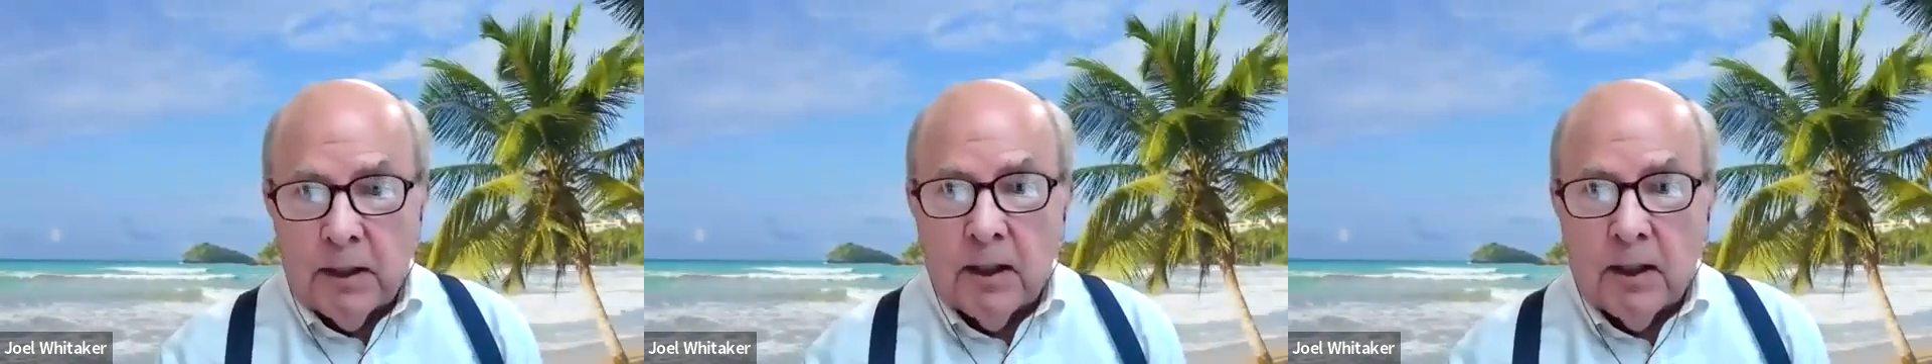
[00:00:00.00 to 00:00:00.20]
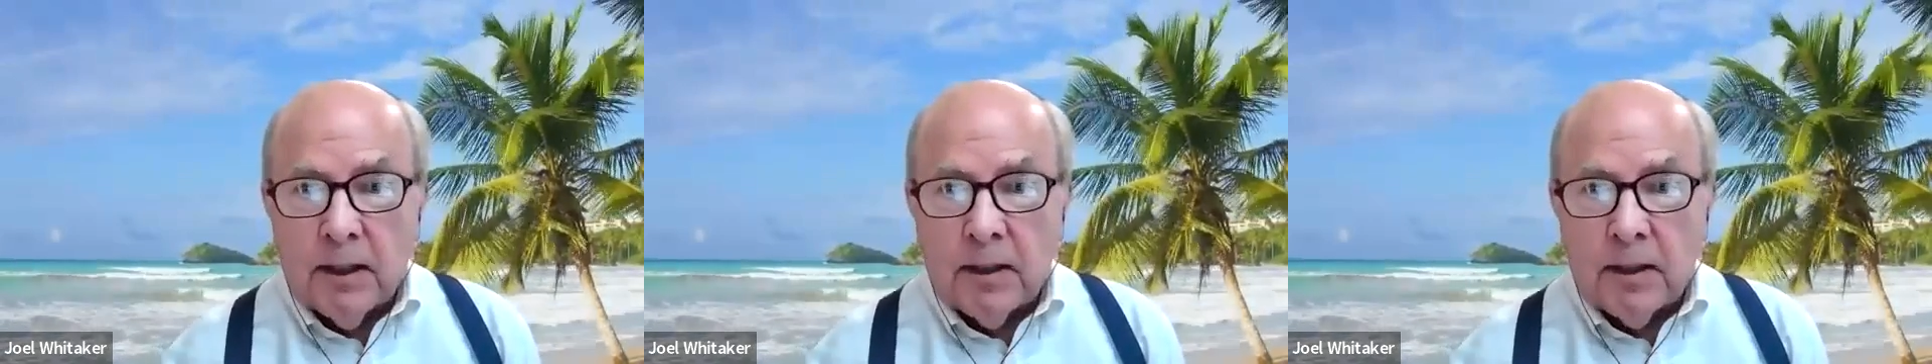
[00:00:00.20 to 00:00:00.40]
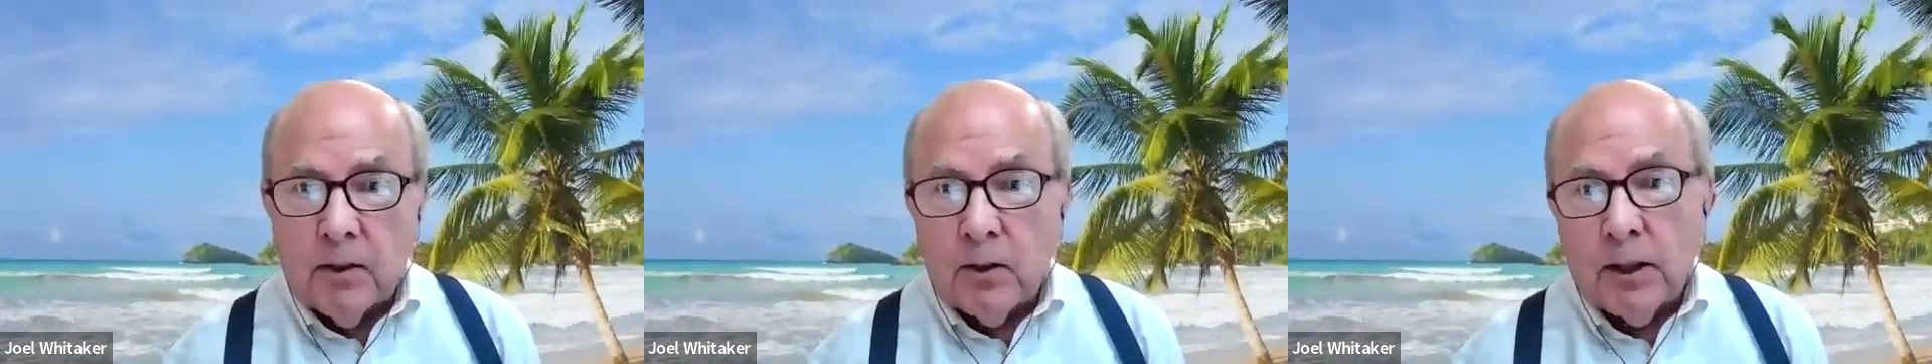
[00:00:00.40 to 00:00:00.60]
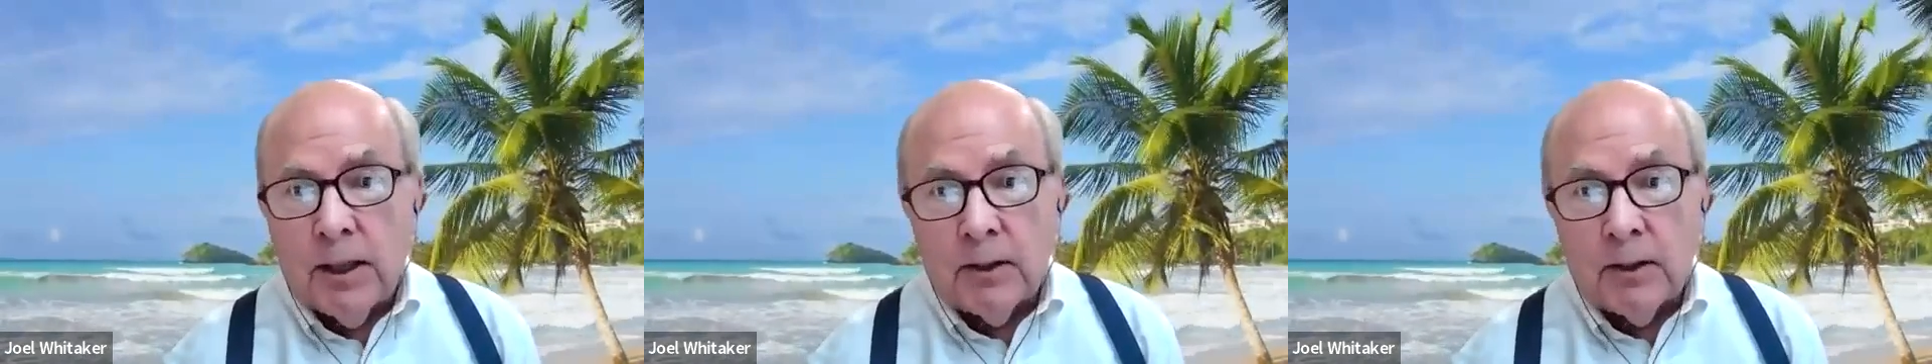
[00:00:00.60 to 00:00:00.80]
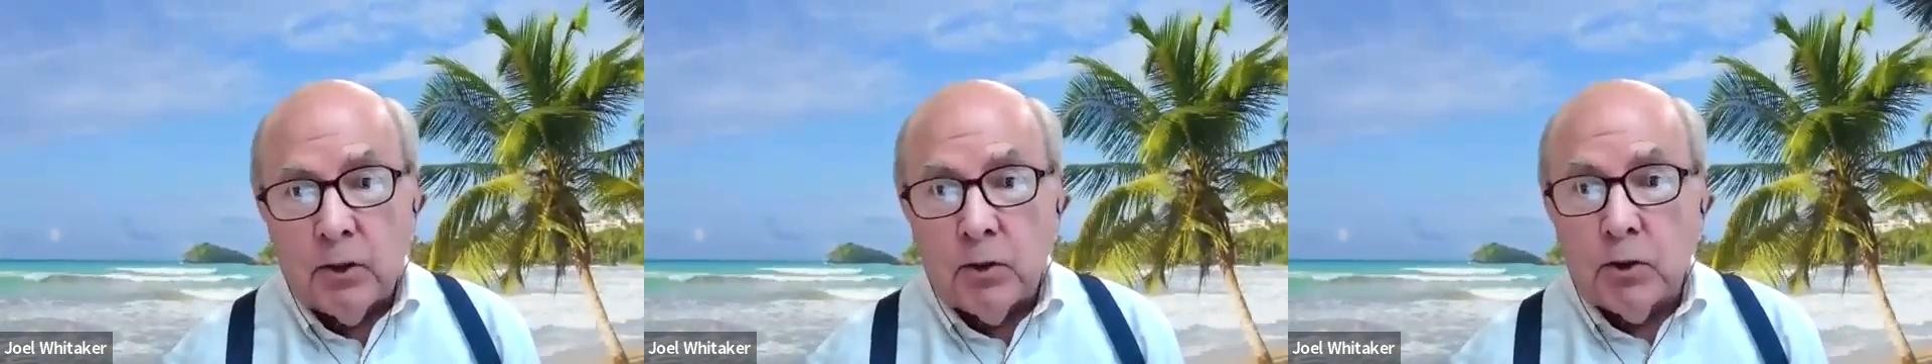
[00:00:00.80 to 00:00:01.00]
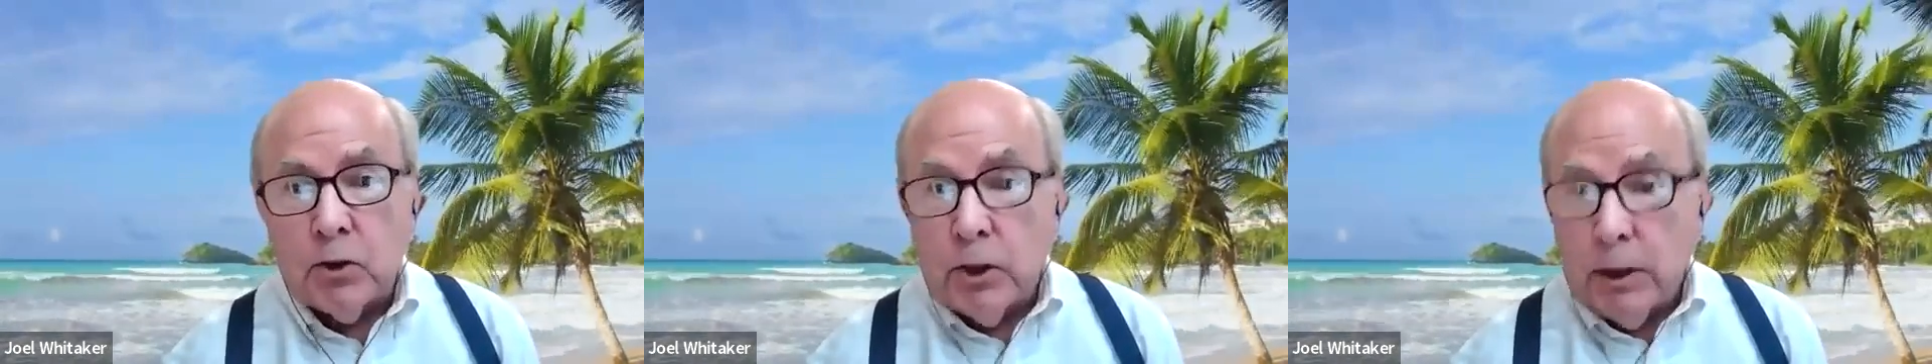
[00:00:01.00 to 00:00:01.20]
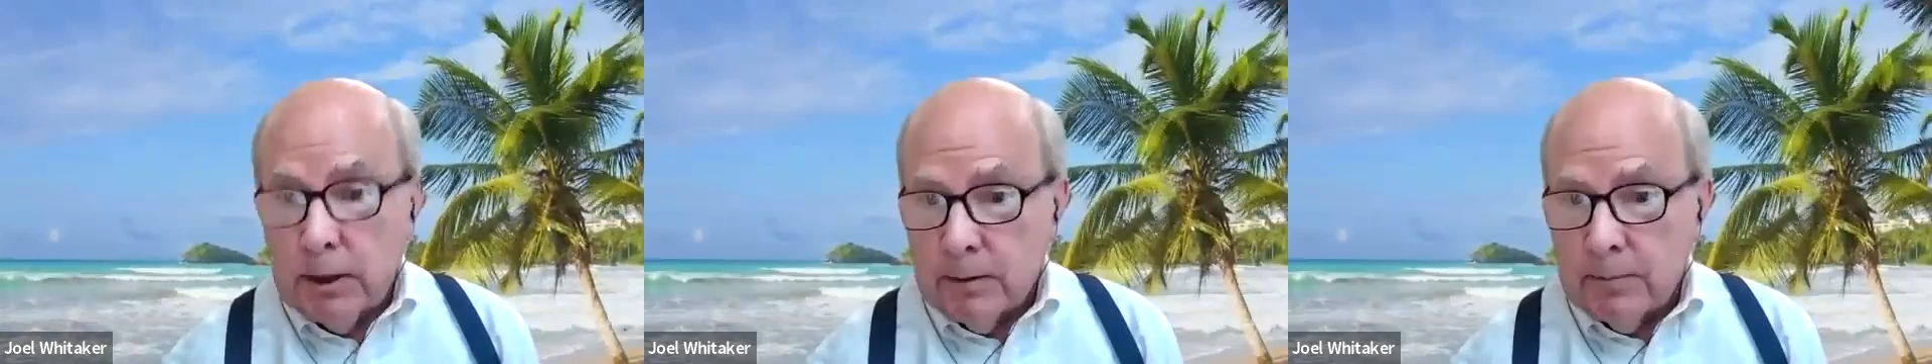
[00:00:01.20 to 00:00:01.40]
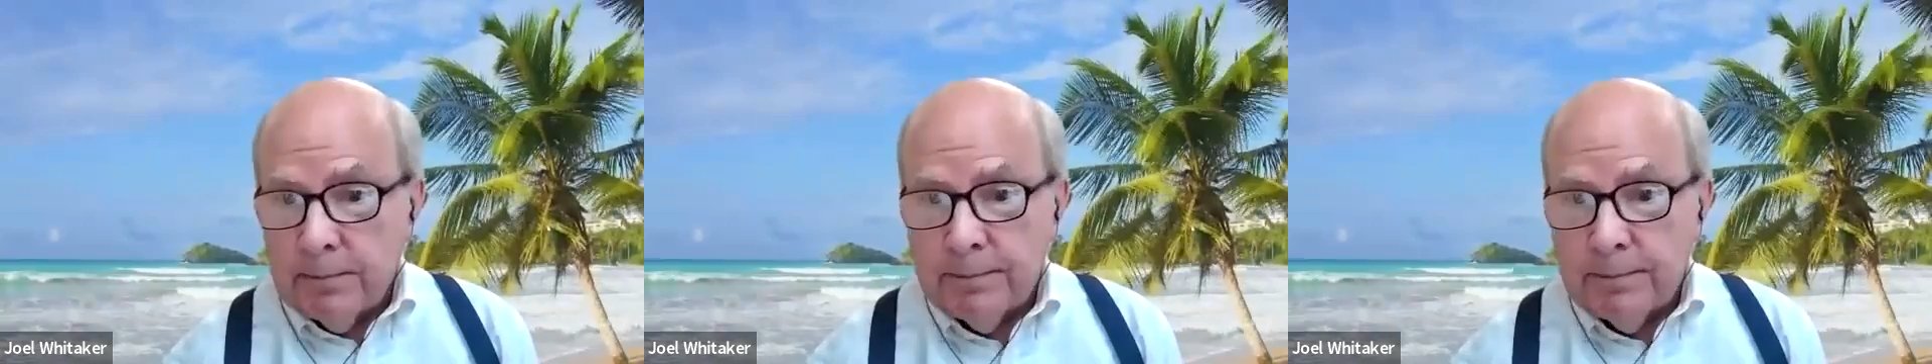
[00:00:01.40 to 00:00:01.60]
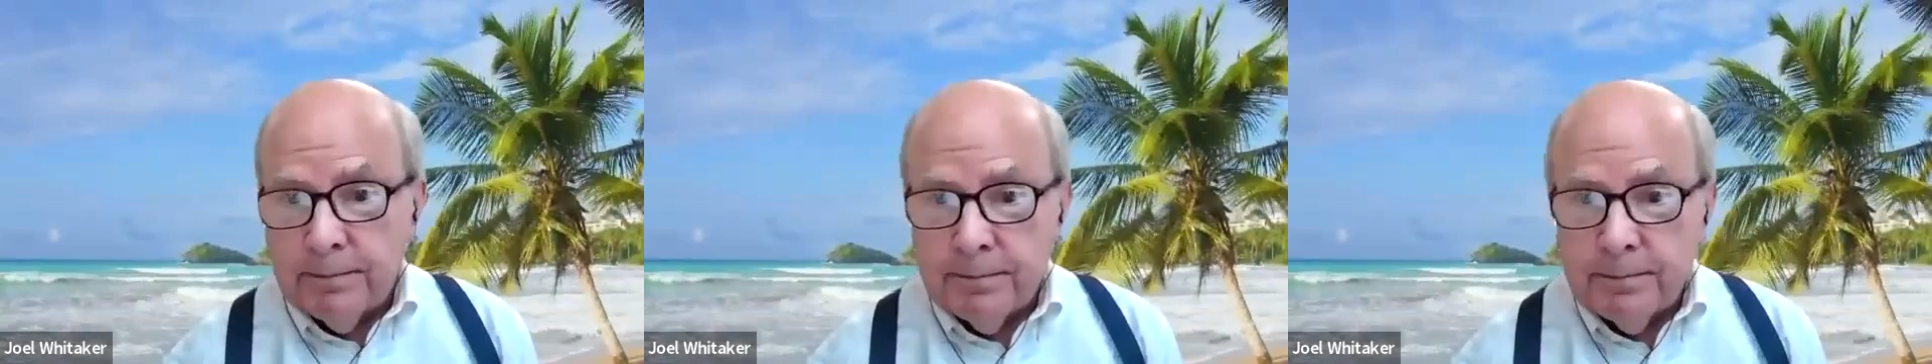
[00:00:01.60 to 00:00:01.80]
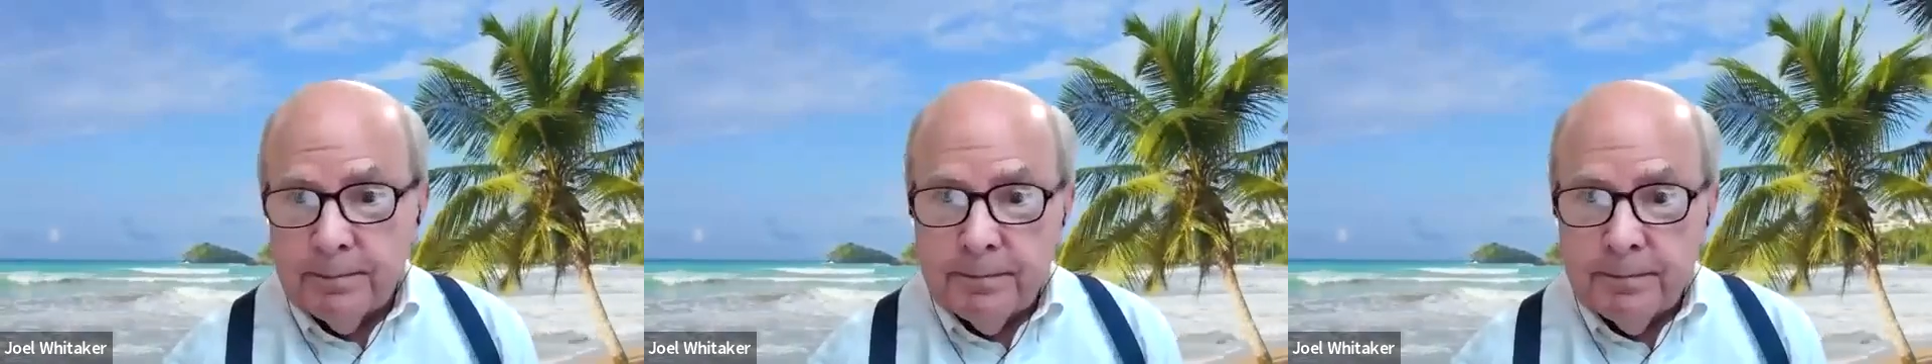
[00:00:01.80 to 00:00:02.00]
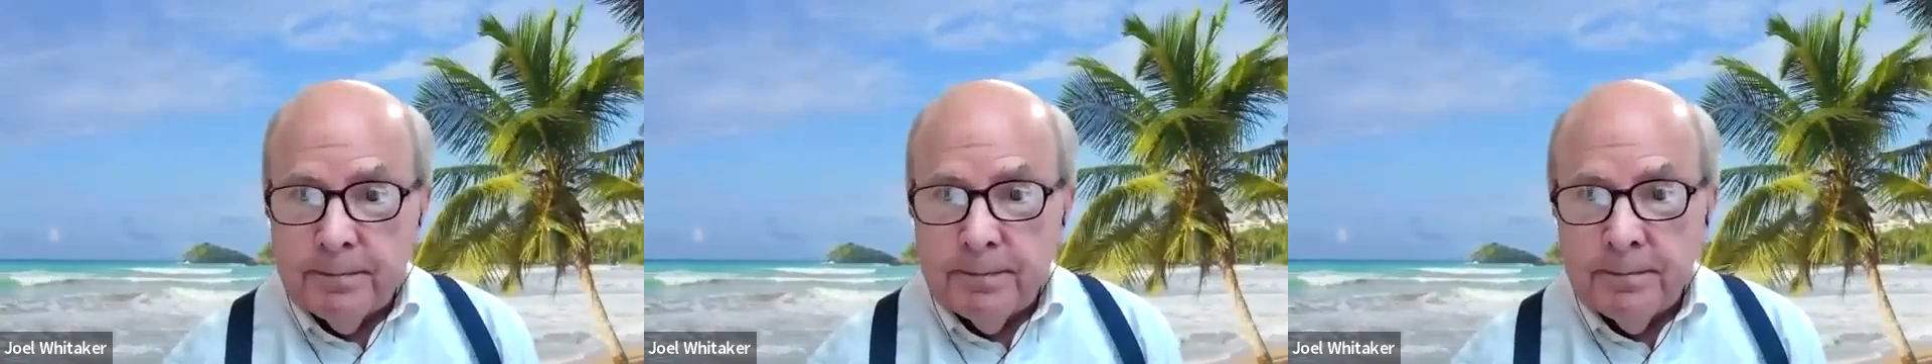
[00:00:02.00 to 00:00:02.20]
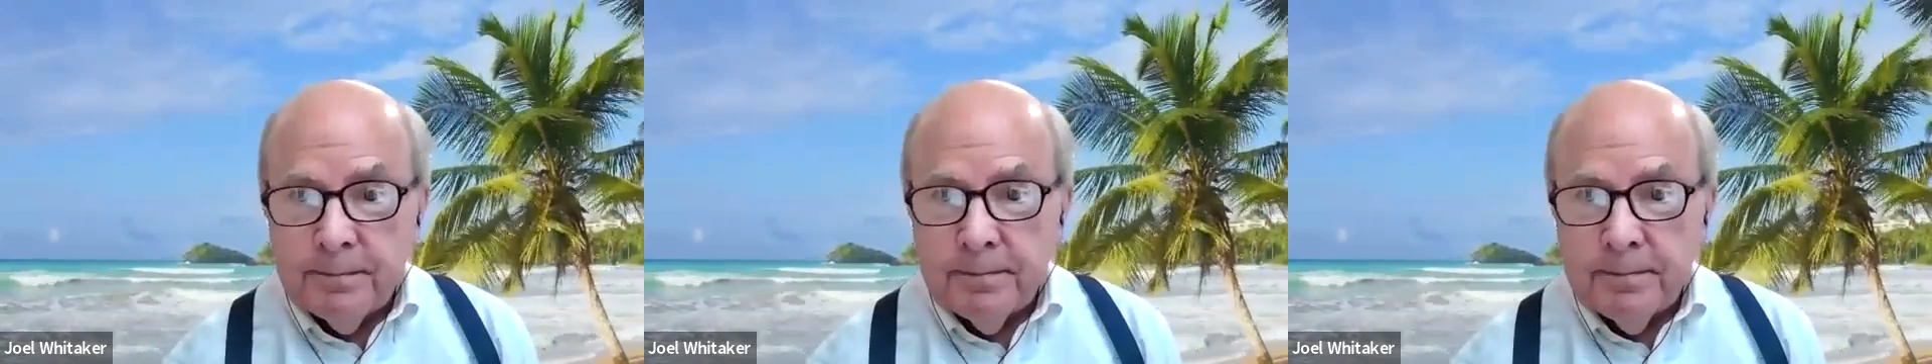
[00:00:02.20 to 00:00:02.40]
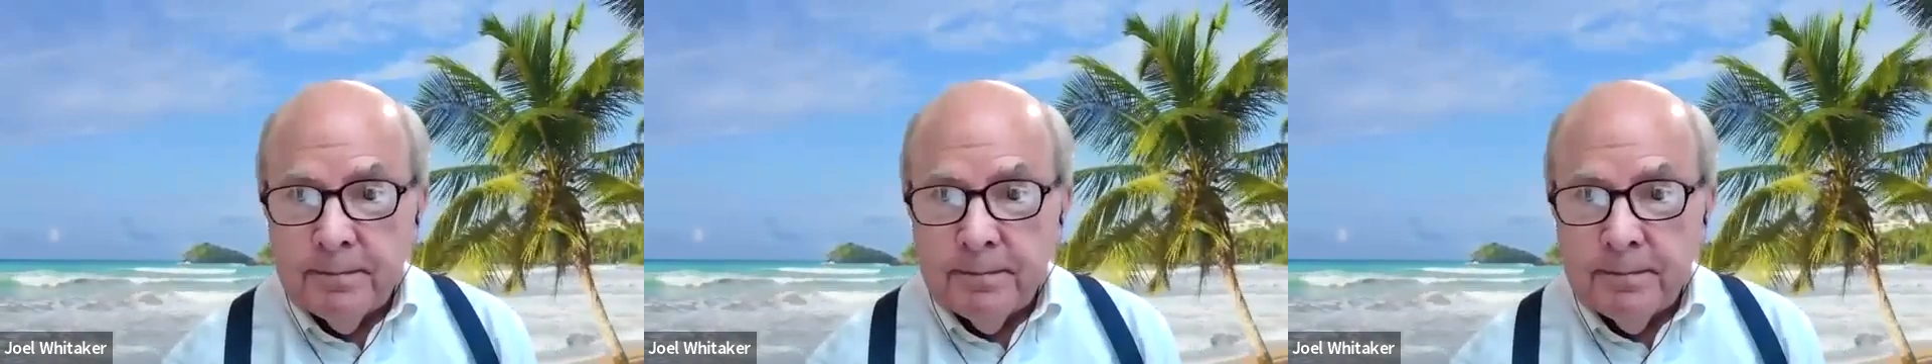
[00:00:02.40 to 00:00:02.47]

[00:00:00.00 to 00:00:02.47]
tell us all about Highclere Castle Gin.